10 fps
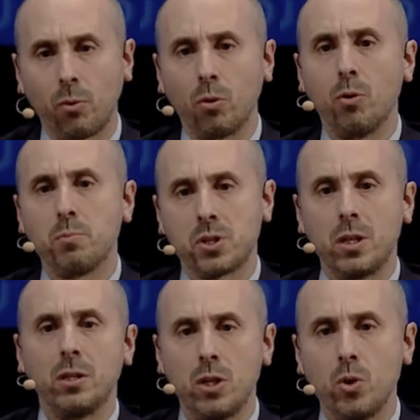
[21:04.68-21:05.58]
groups
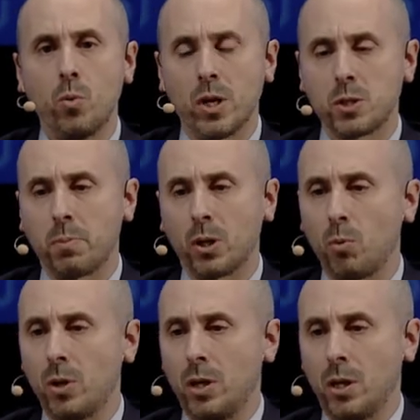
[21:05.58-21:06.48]
in the U.S.,
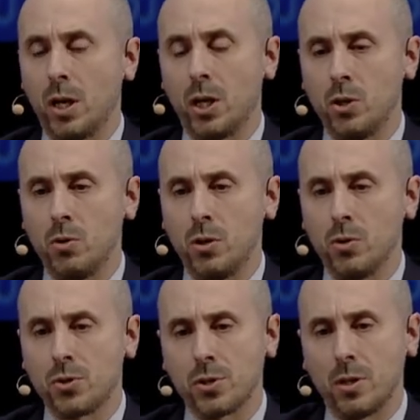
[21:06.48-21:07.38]
particularly
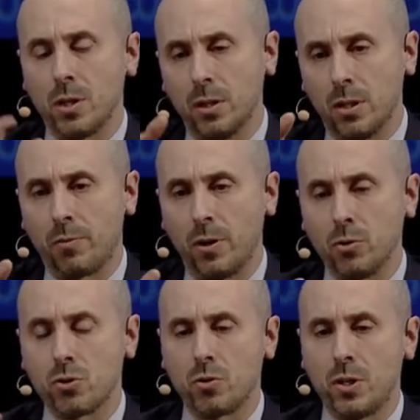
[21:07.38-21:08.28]
unions and different
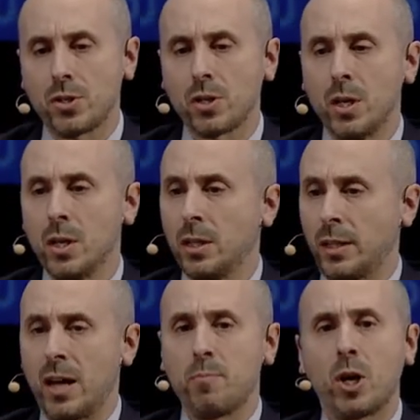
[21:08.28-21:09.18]
industries
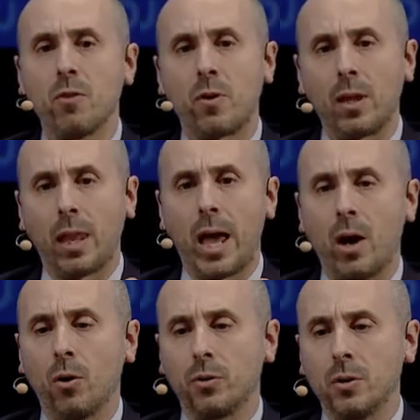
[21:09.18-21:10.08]
that have become very
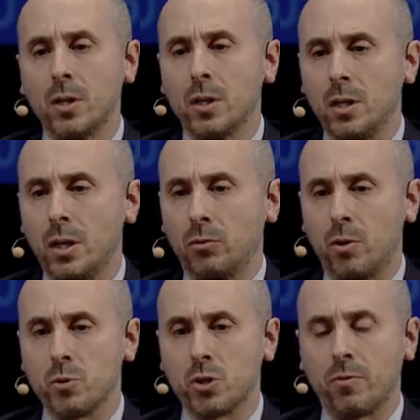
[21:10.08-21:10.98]
loud in
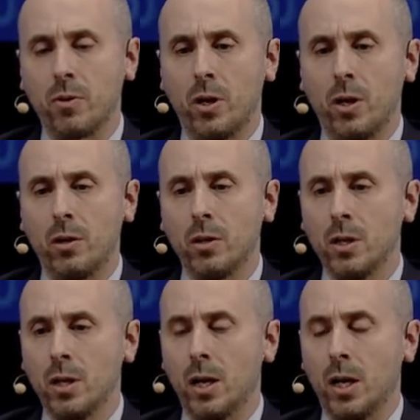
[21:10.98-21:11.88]
terms of their
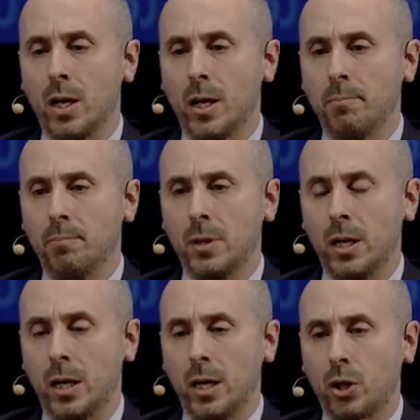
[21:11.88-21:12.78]

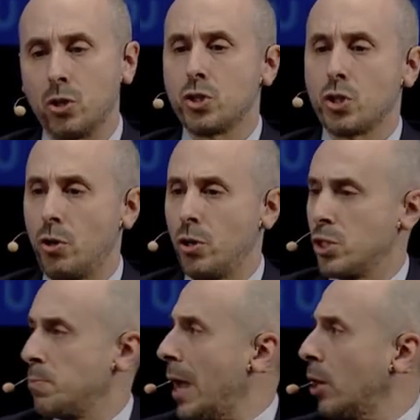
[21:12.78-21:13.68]
concerns
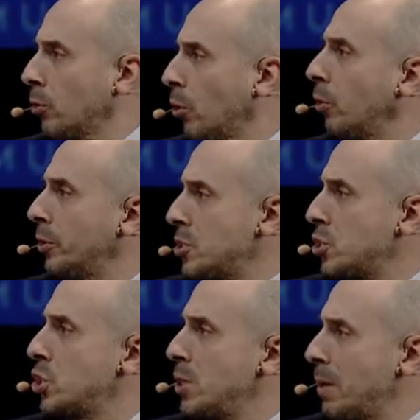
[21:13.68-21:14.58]
about all these
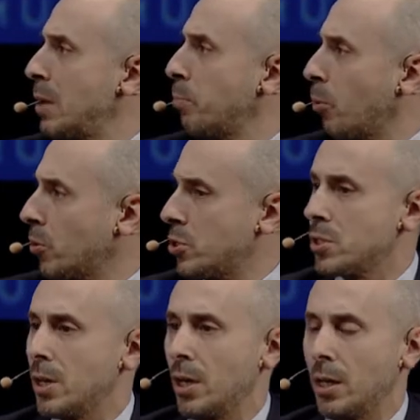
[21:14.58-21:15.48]
cheap imports
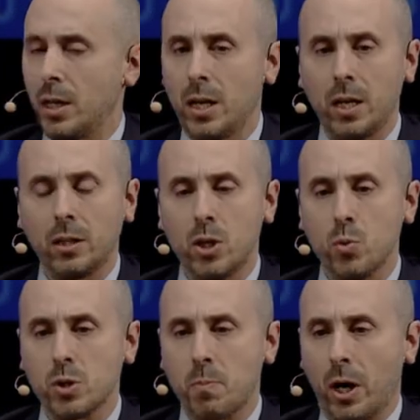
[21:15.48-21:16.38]
hitting the
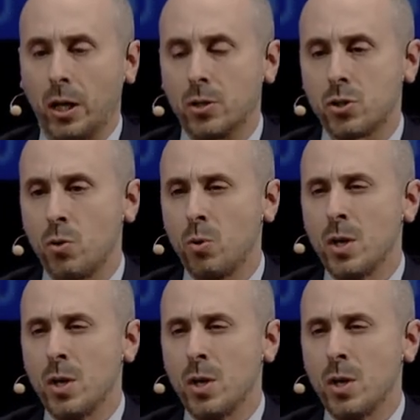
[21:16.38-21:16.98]
U.S. market. So